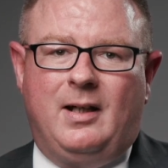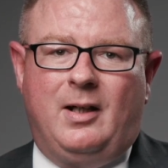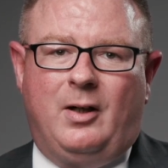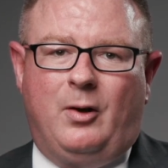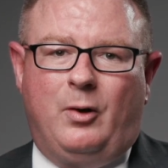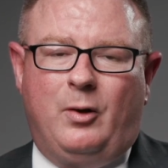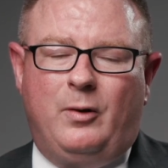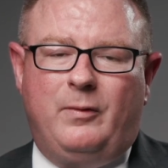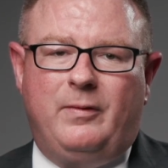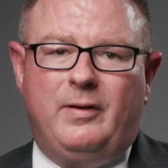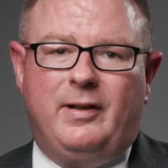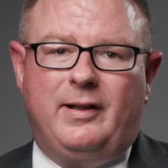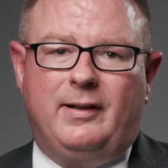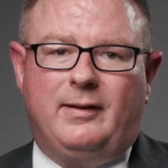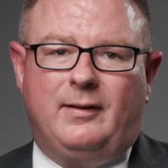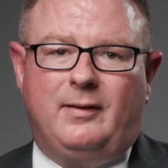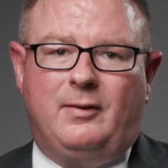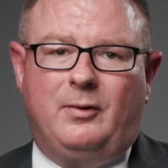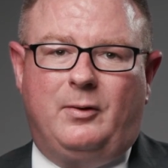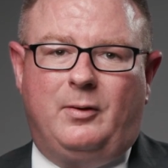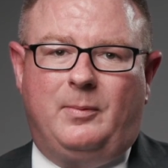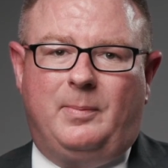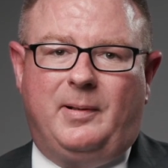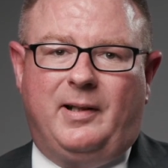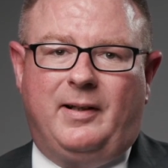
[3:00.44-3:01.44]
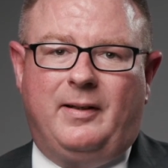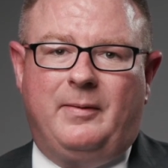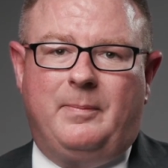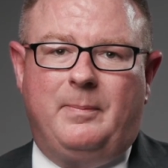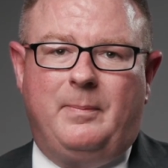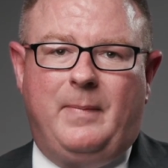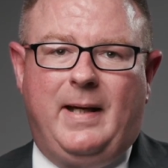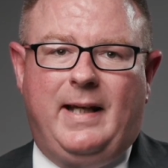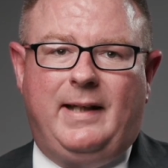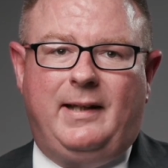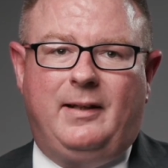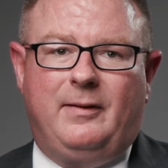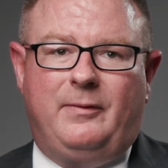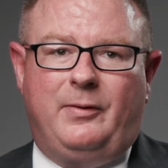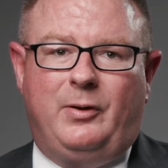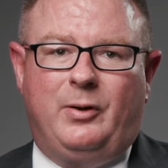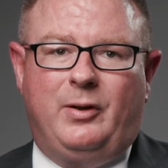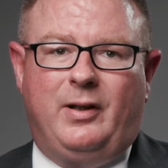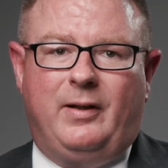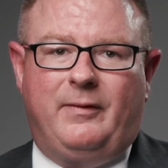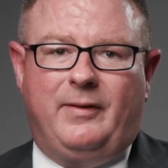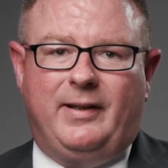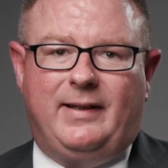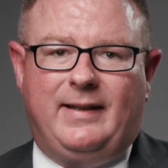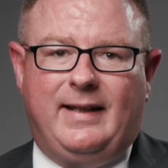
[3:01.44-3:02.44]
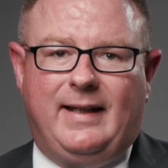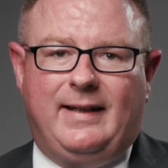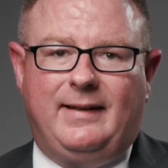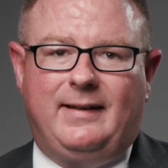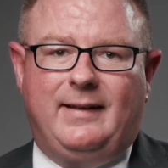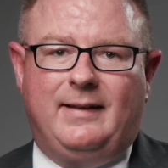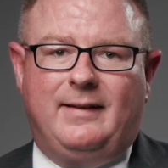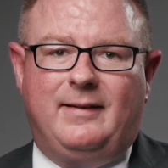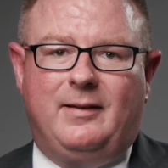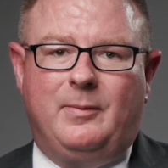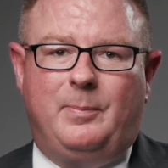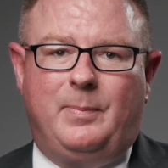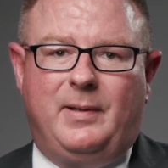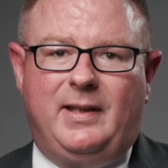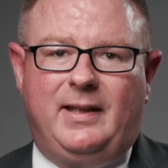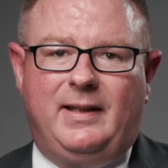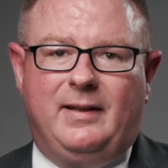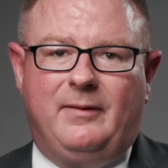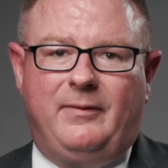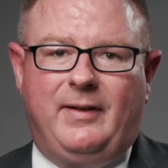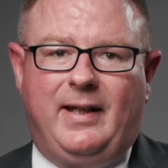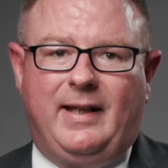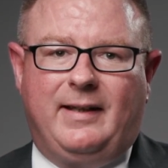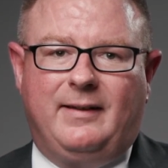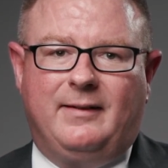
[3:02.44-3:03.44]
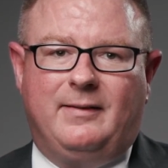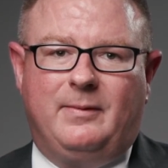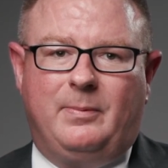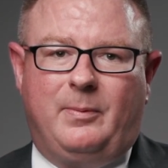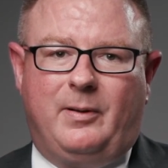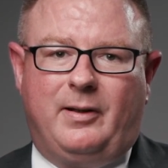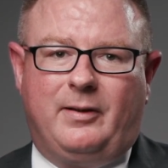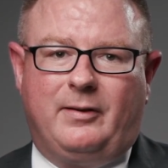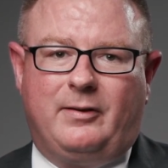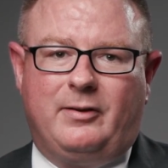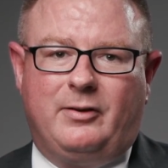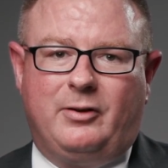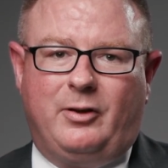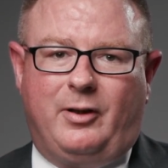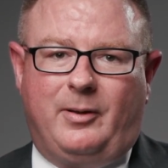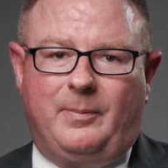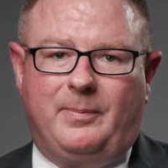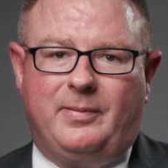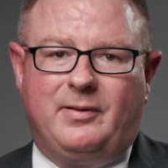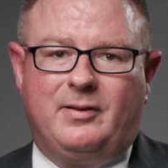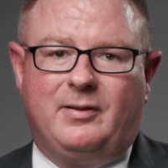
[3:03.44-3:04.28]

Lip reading: Over October, many of you have attended the pre-events workshops